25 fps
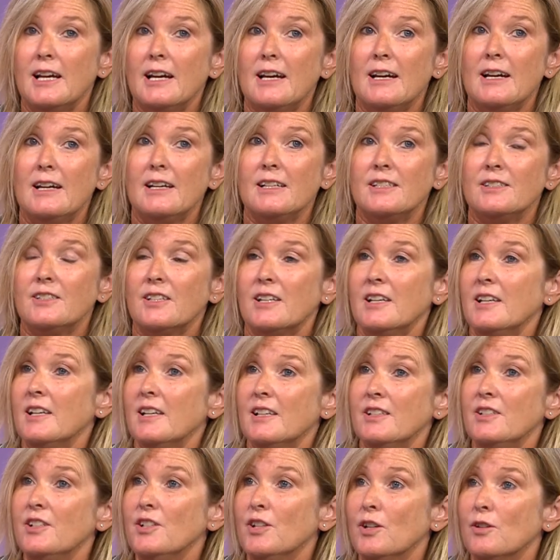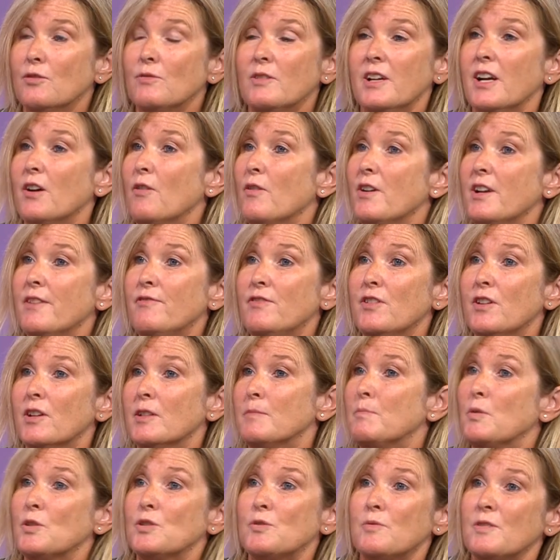And, you know, or if you
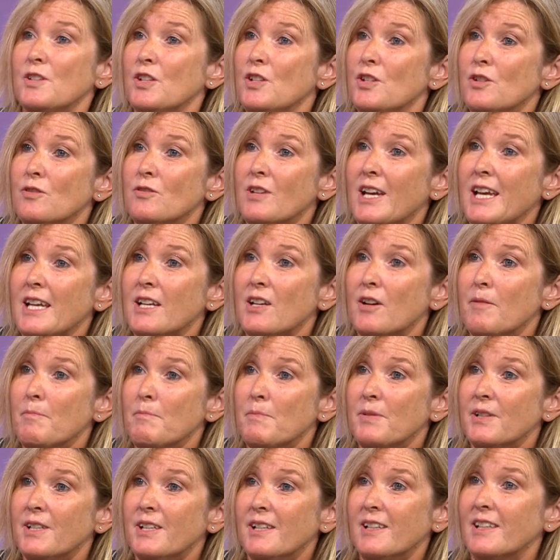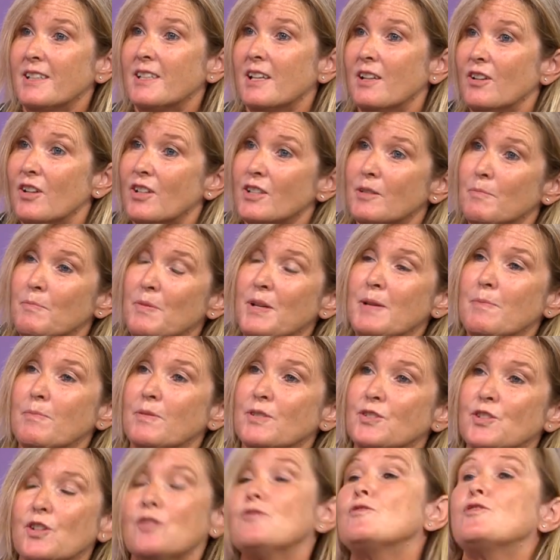had booked with a UK company, like a lot of people
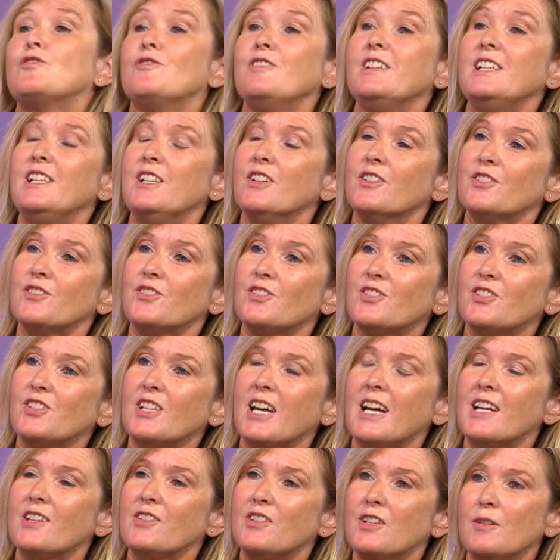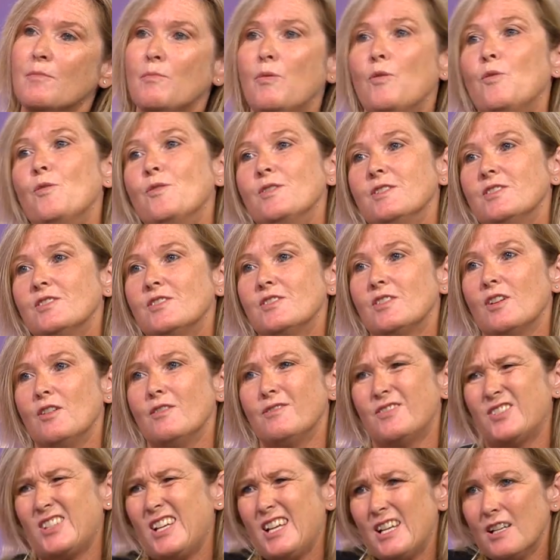don't really understand the importance
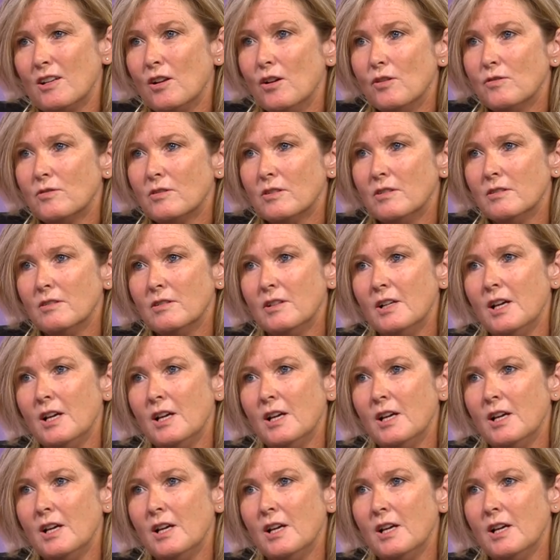of staying local.